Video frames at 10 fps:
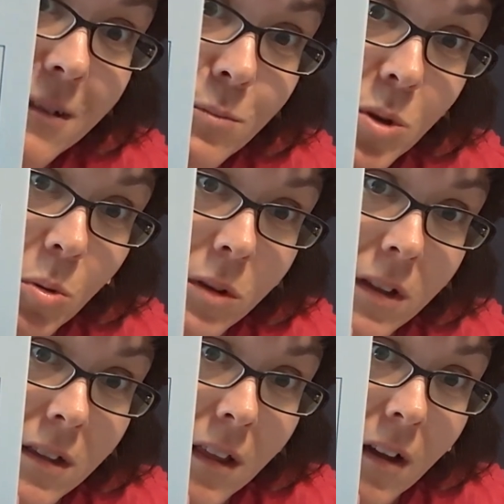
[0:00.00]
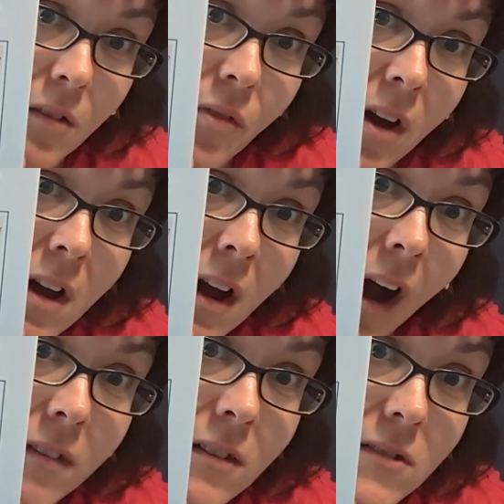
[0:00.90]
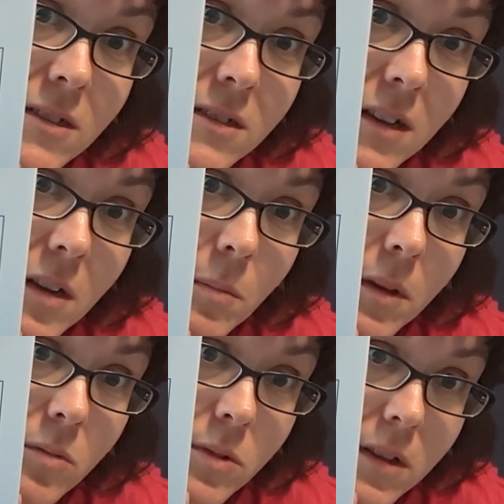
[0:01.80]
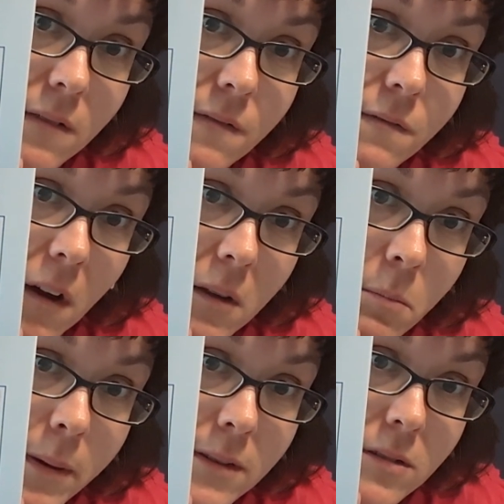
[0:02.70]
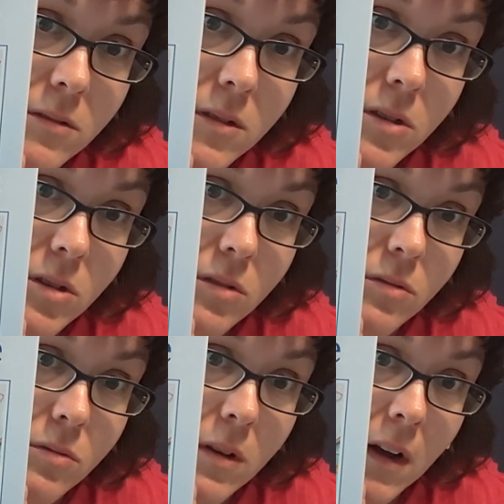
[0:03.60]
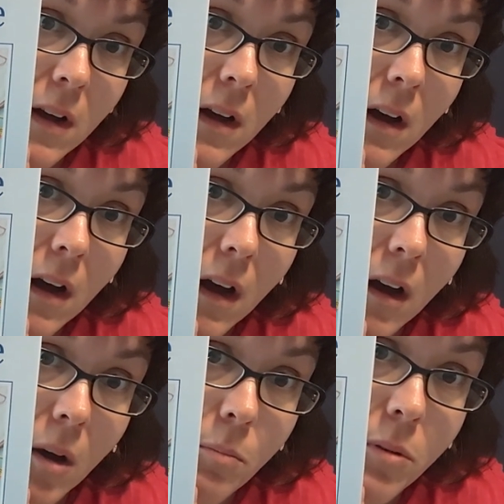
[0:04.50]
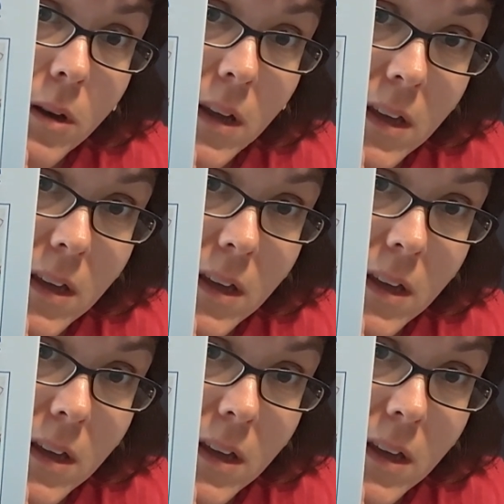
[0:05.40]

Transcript: am totally in love. I think this is gonna be a really fun puzzle to do. Pretty